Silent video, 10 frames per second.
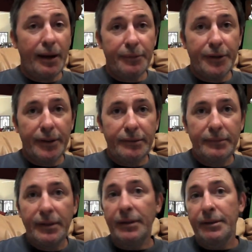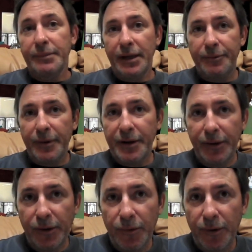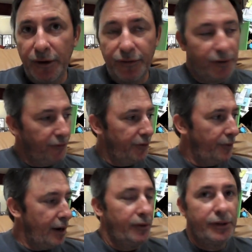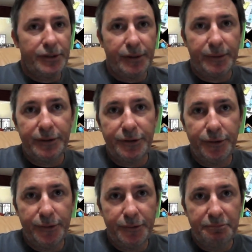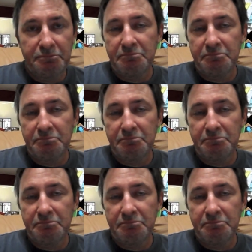I'm good. Getting ready to go to work for a few hours and going to